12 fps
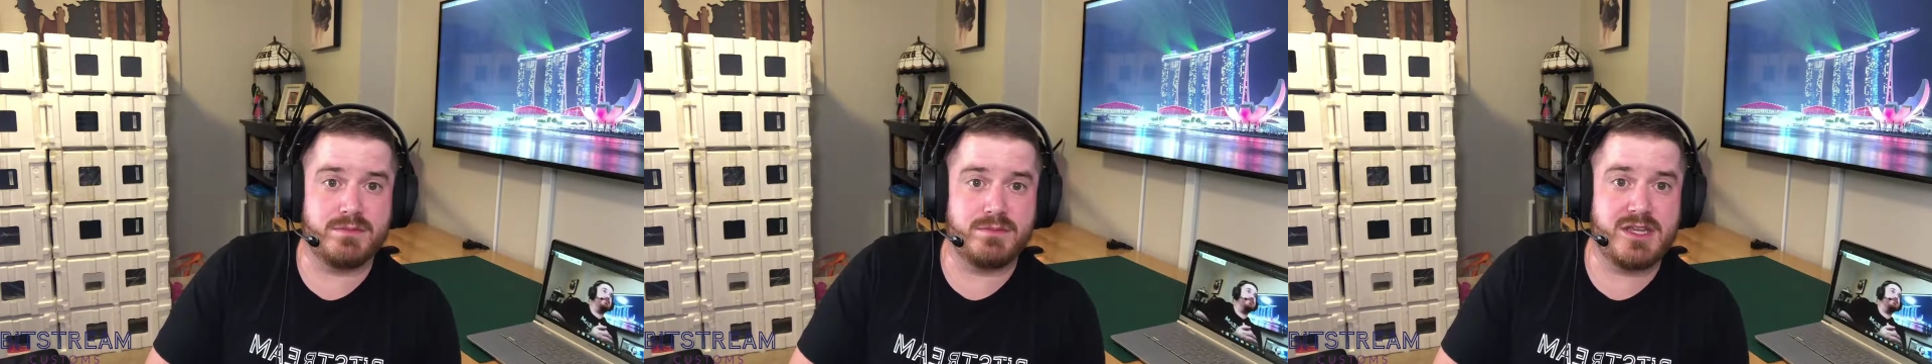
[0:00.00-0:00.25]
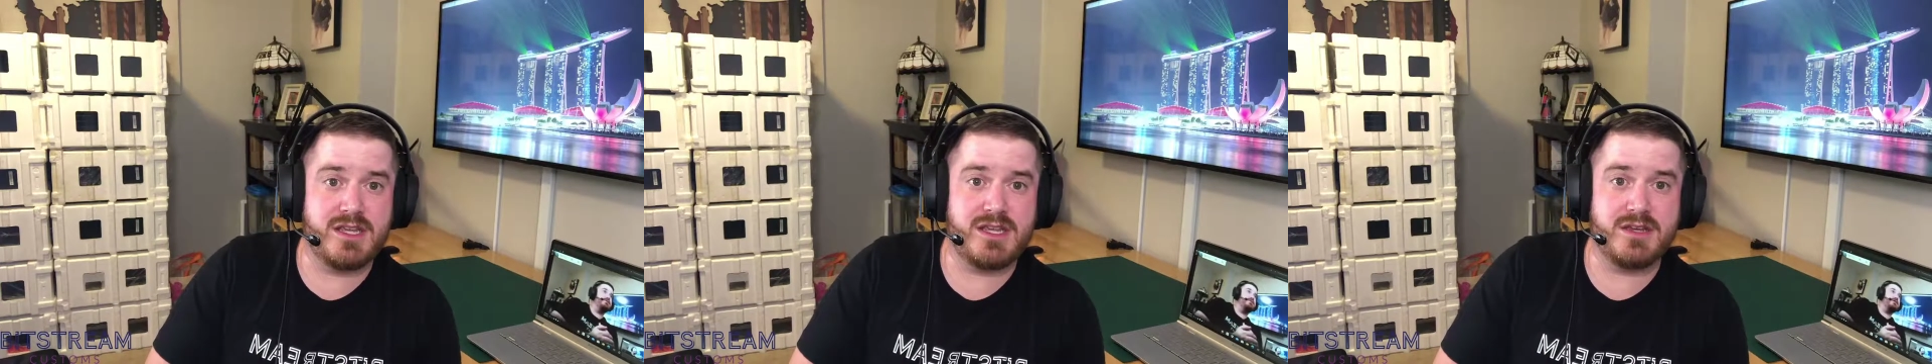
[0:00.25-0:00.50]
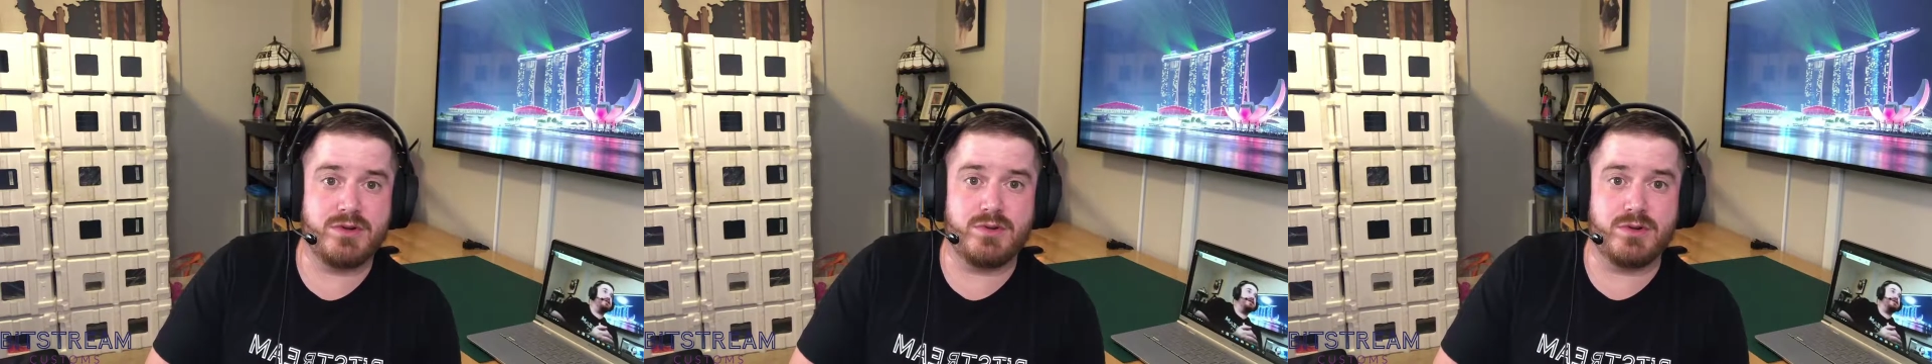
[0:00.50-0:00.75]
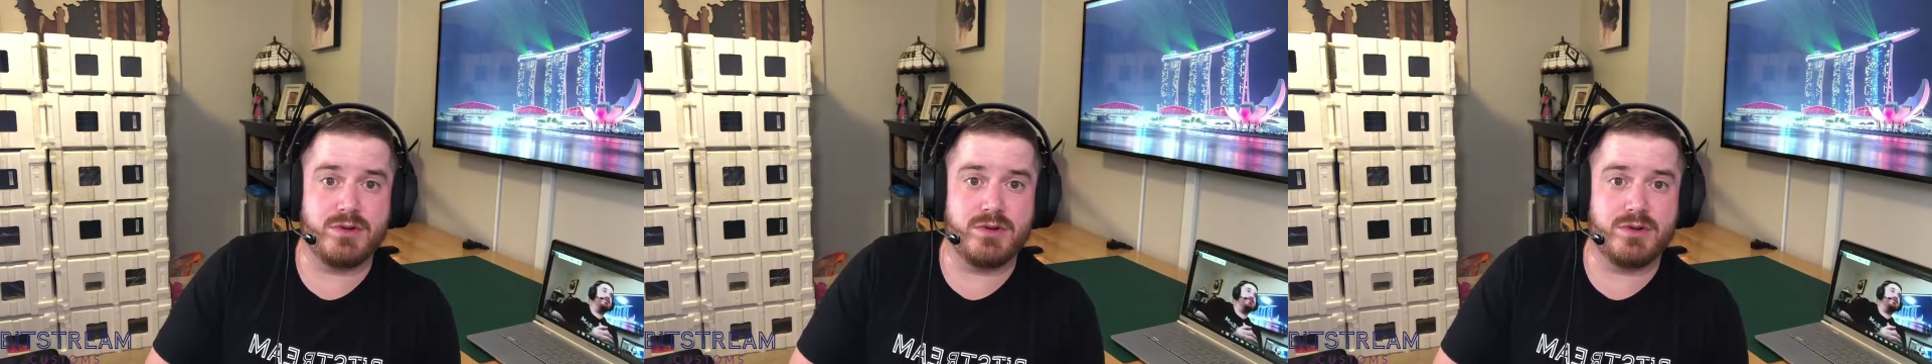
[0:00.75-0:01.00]
me
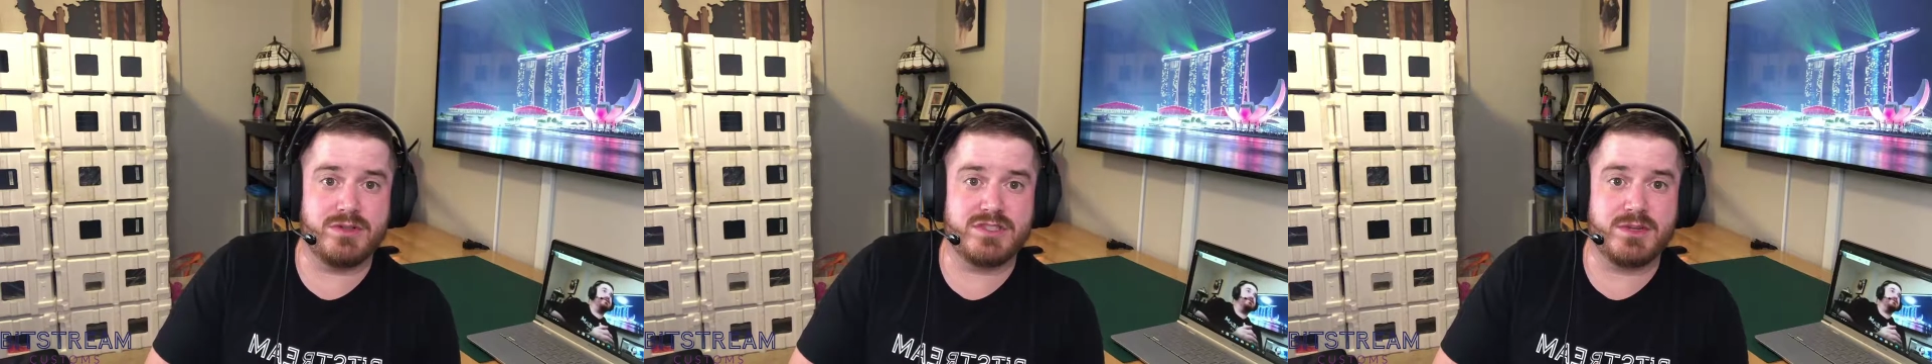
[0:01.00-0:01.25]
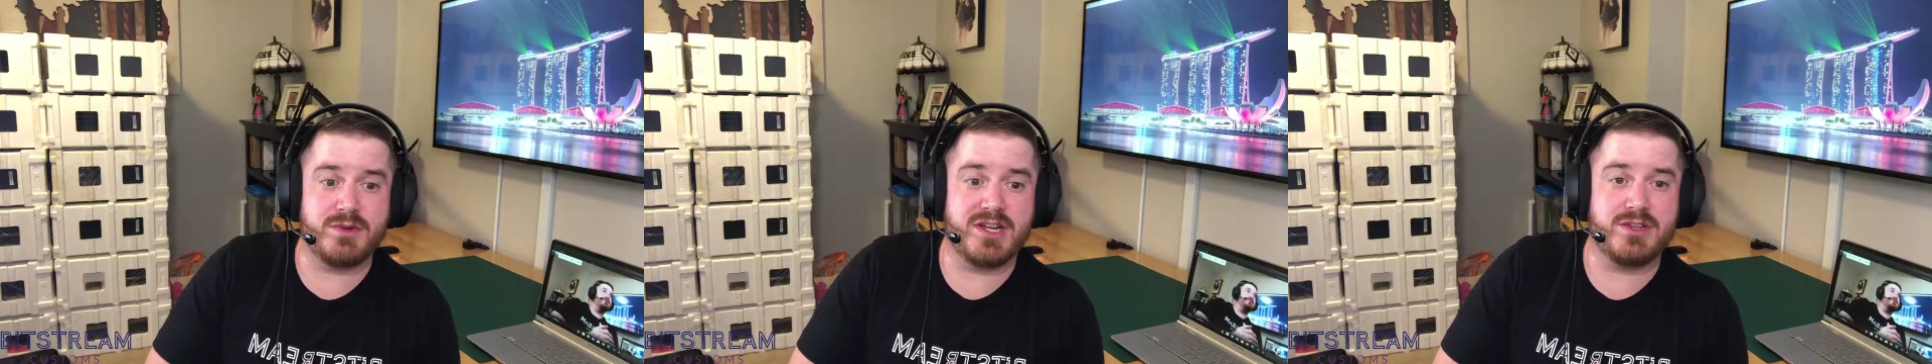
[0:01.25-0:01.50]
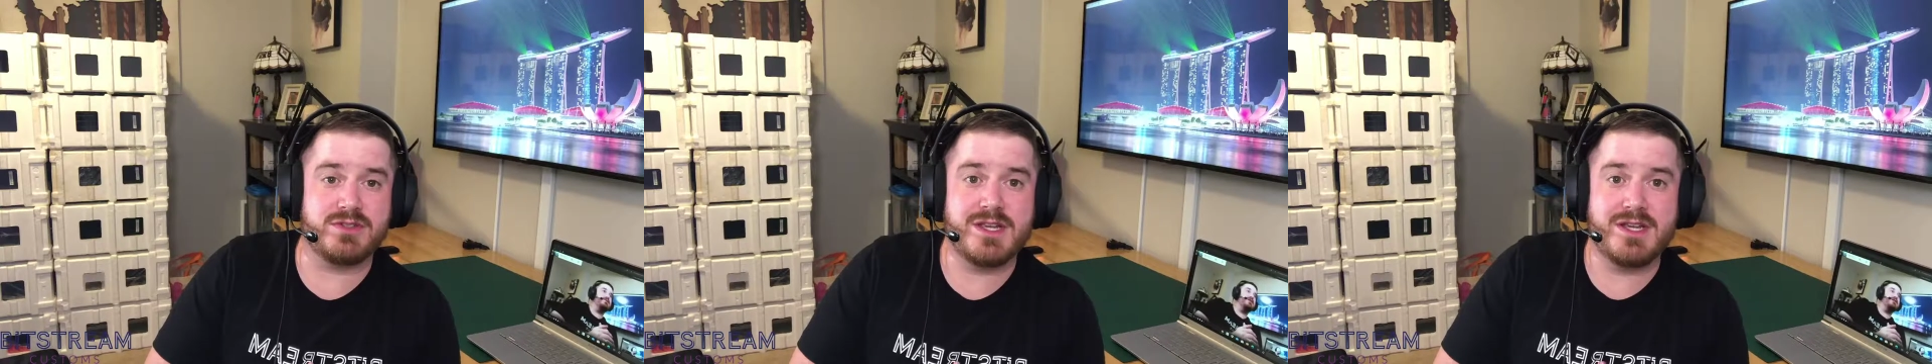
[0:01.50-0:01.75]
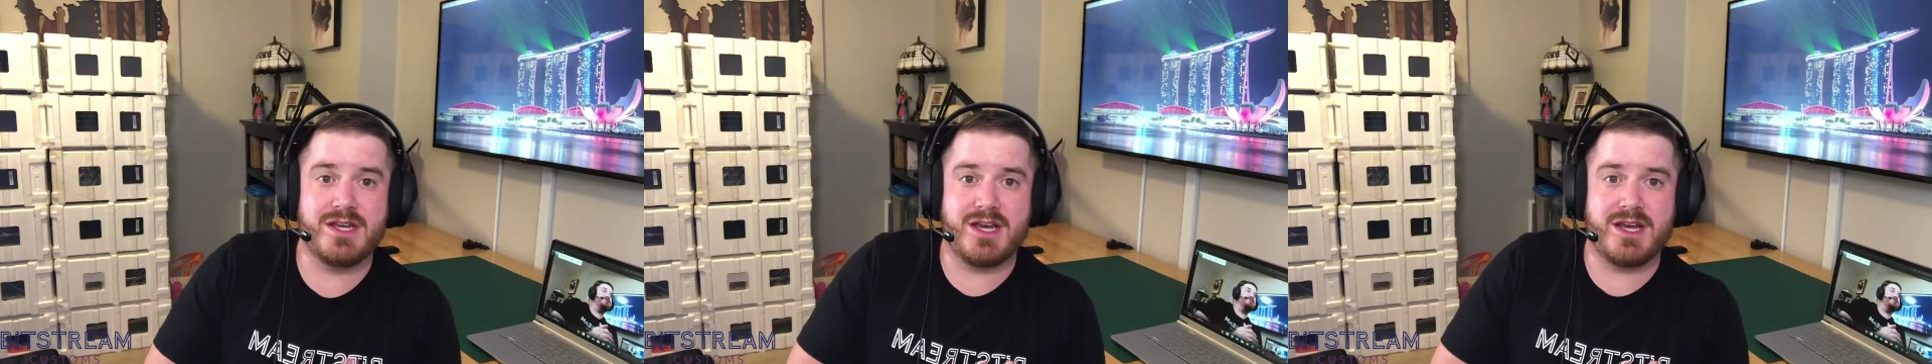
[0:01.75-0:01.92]
or someone else,